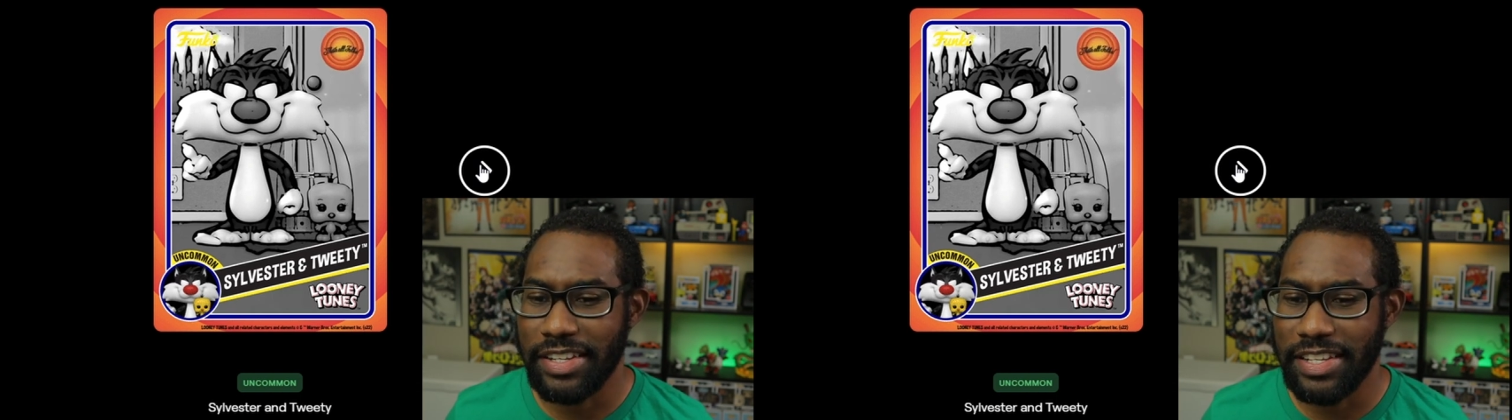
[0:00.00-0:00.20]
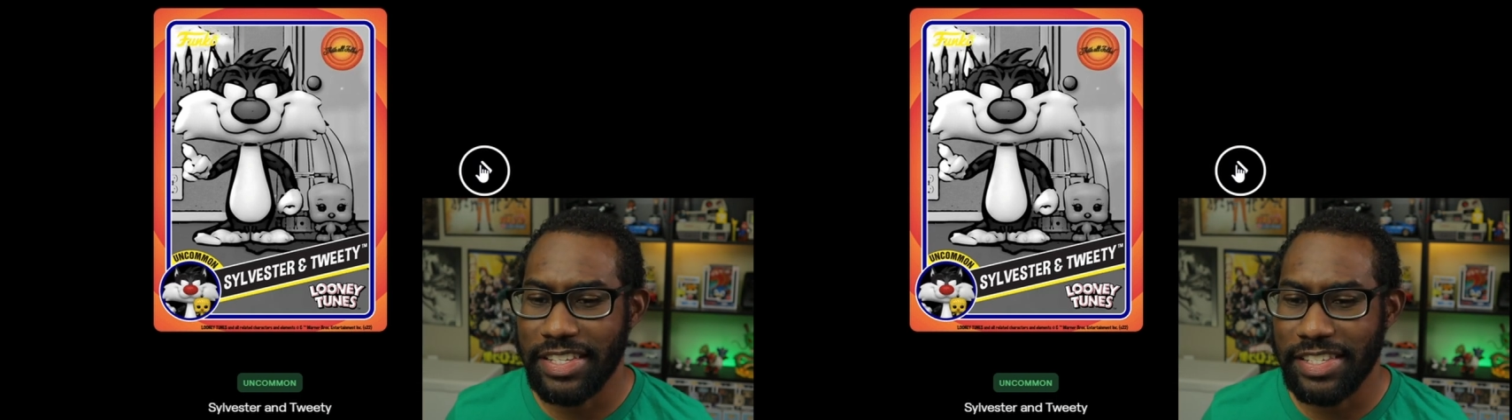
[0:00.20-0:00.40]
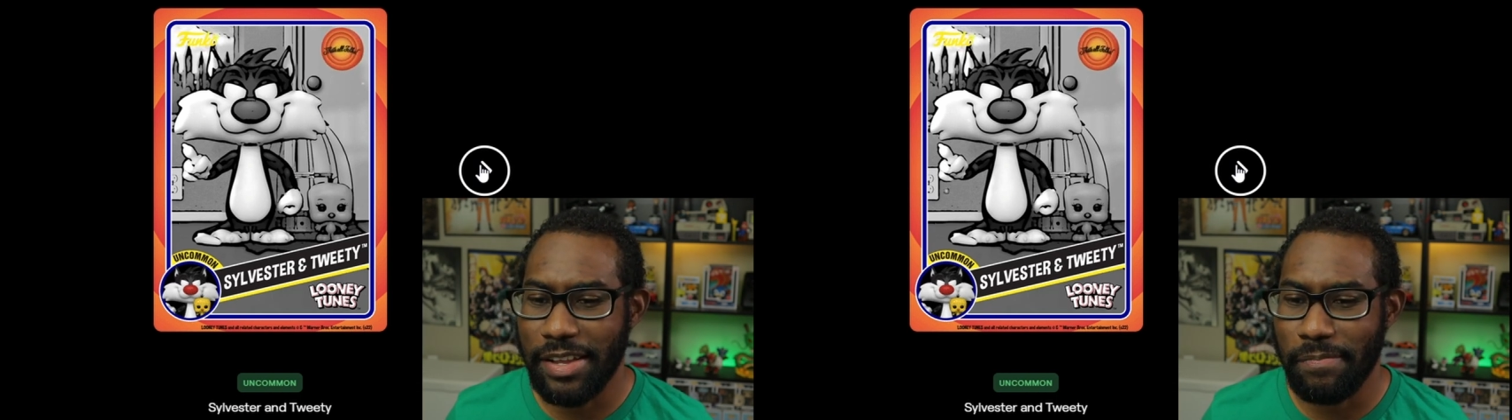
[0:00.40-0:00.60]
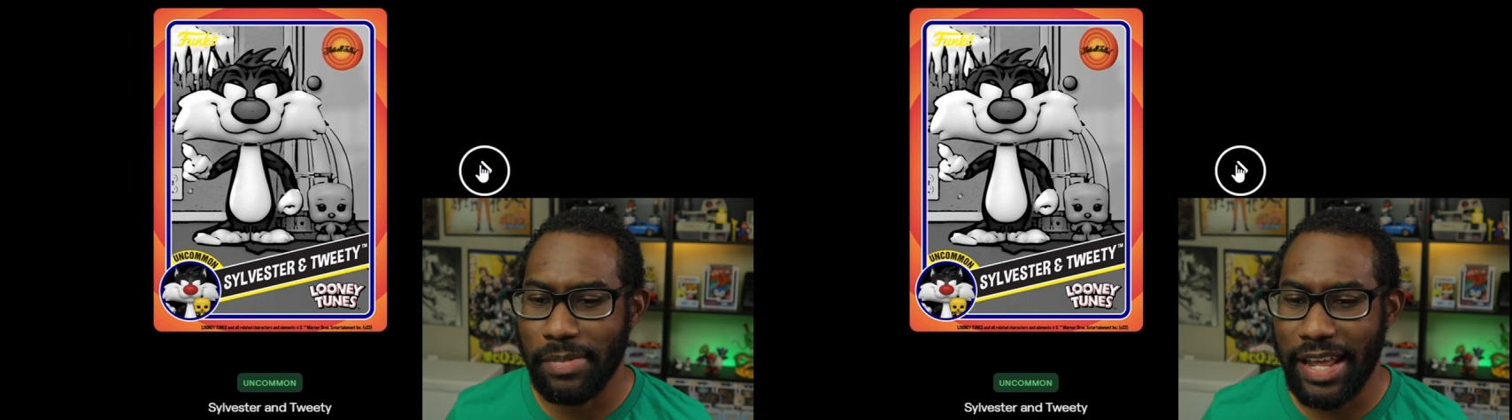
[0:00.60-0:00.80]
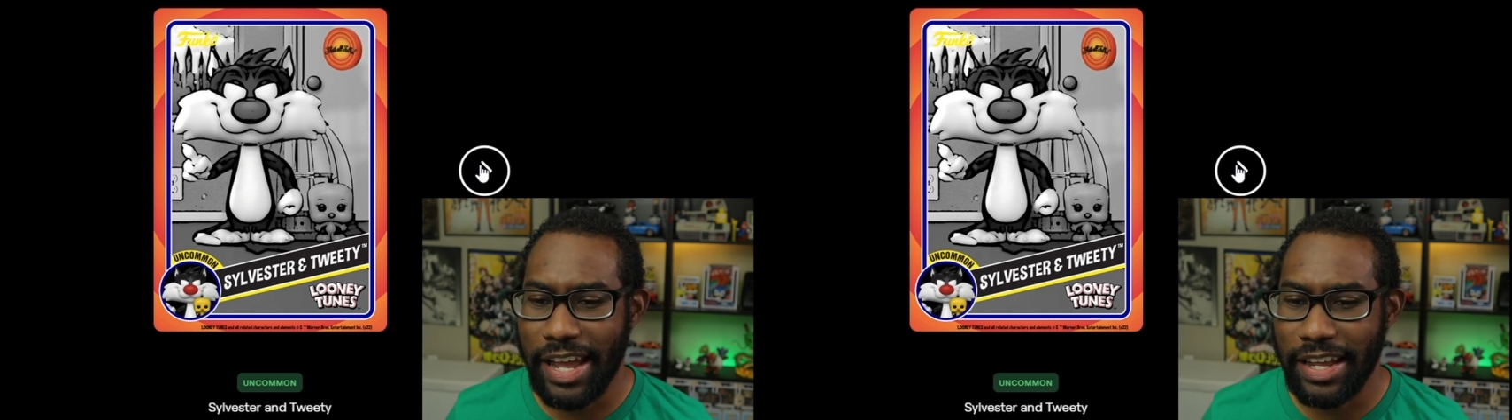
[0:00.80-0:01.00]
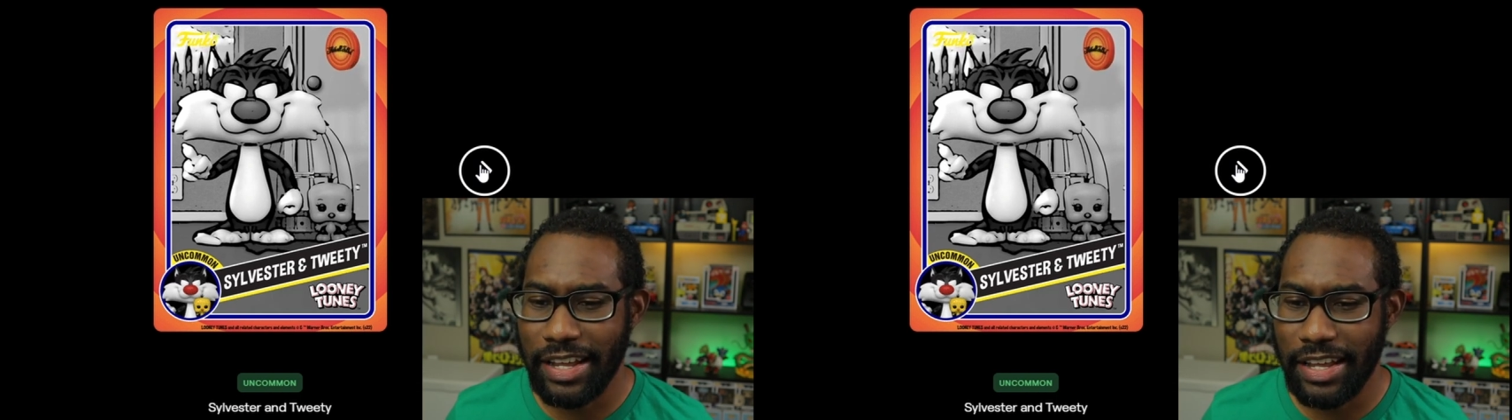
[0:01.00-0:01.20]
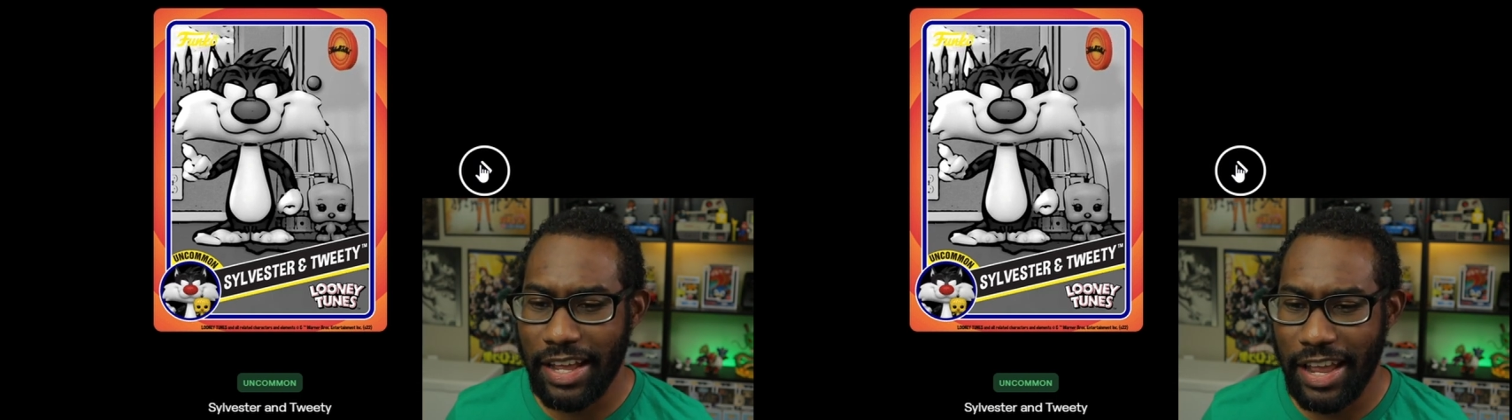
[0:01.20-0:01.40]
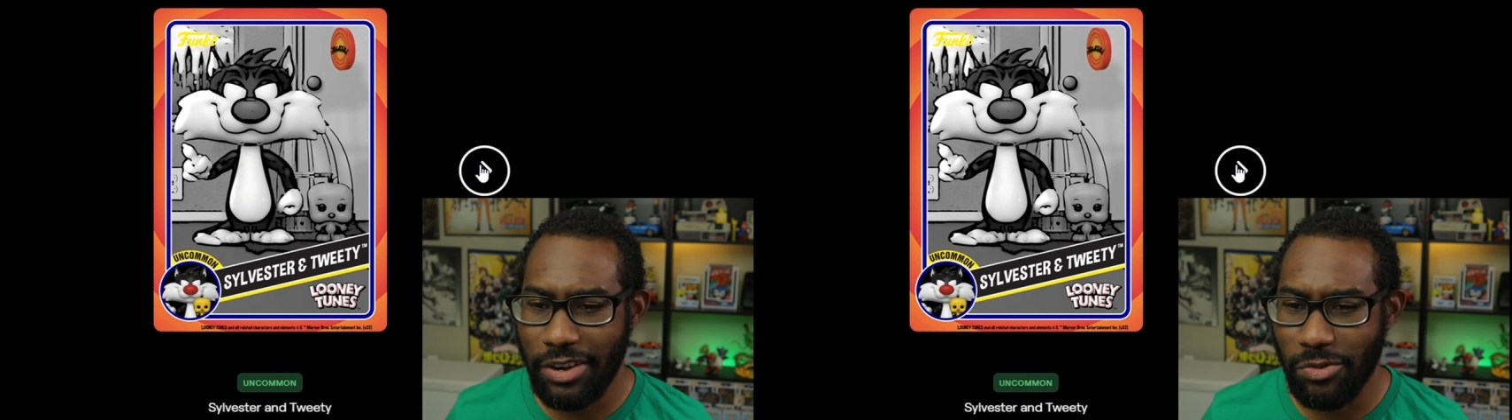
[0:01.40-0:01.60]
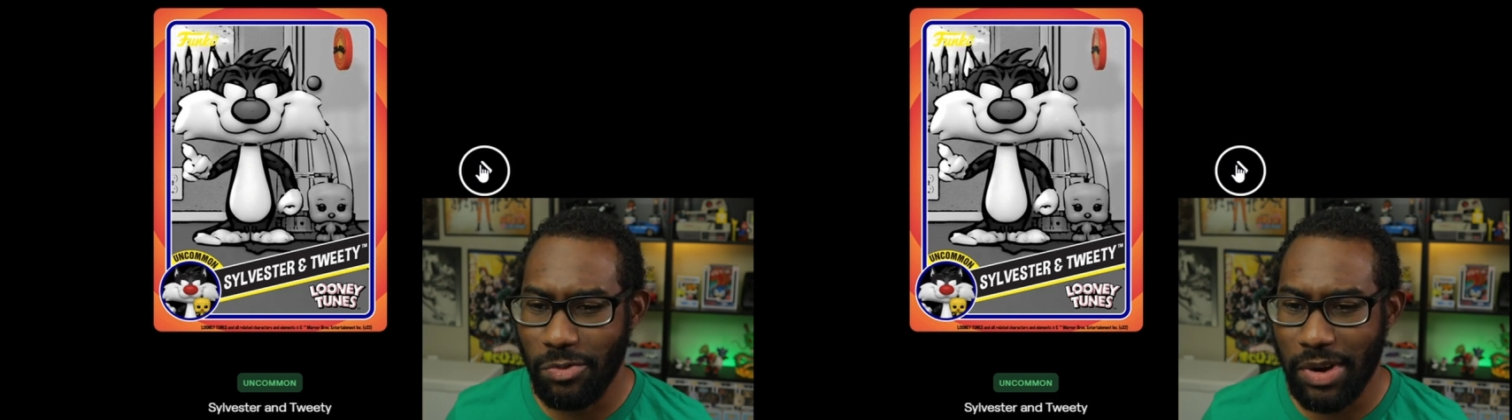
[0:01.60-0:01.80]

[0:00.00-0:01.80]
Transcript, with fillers: This is a black and